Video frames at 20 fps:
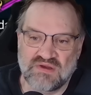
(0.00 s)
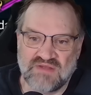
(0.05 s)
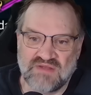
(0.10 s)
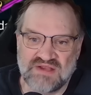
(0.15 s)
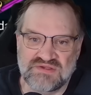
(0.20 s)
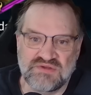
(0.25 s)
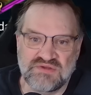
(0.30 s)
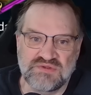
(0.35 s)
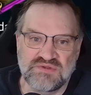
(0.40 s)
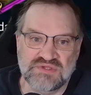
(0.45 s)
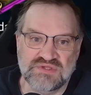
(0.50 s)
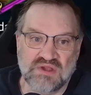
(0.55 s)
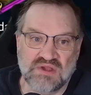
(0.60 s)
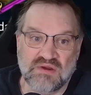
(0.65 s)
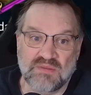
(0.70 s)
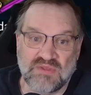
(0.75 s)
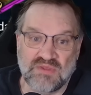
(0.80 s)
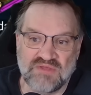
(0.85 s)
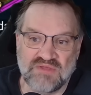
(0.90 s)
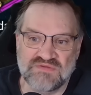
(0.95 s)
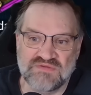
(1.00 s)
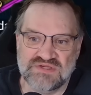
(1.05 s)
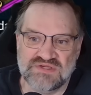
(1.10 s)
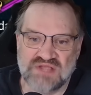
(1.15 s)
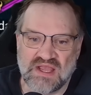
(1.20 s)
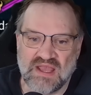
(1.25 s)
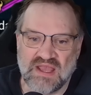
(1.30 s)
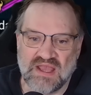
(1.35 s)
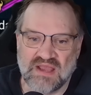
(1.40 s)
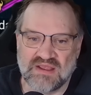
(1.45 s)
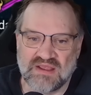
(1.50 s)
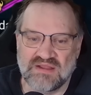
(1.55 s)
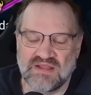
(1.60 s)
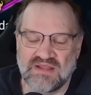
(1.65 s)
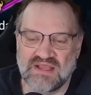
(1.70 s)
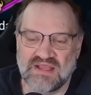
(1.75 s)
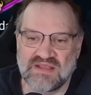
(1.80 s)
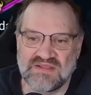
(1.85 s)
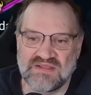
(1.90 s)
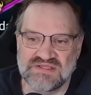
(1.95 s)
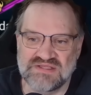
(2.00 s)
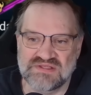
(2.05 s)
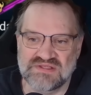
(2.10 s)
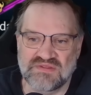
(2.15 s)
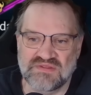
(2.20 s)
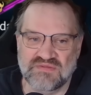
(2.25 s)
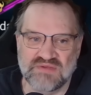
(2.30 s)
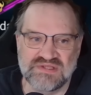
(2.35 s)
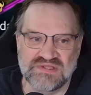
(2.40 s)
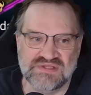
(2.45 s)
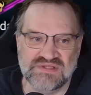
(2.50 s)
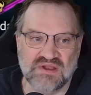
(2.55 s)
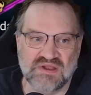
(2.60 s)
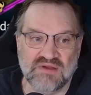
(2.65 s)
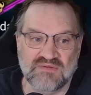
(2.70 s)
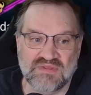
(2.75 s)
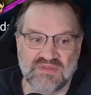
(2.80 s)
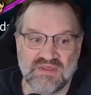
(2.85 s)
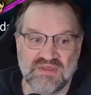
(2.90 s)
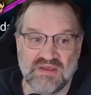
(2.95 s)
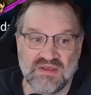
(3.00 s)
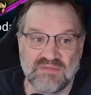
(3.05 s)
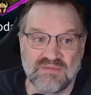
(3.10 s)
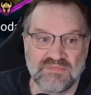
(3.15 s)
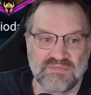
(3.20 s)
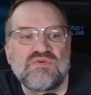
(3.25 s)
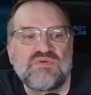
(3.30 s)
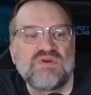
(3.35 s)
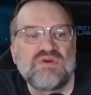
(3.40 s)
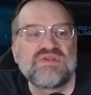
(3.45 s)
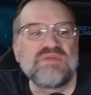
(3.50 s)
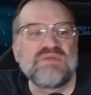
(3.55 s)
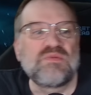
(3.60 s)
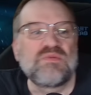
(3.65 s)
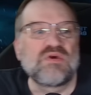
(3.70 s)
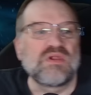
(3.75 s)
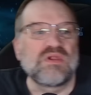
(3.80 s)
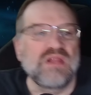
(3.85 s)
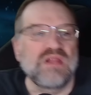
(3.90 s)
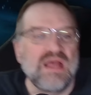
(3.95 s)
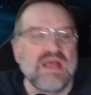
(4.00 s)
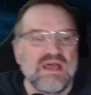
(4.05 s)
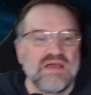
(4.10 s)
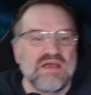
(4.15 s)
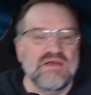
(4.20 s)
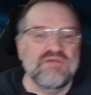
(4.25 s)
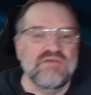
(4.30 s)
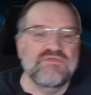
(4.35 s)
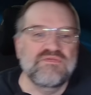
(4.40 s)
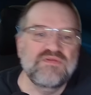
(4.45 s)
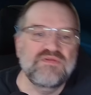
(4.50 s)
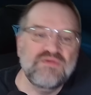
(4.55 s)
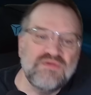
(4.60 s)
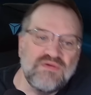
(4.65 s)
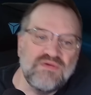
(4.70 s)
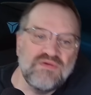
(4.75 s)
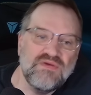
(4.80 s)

I got a 2-star, I believe, with Shayak. I'd like at least a 3-star with him. 20 more left.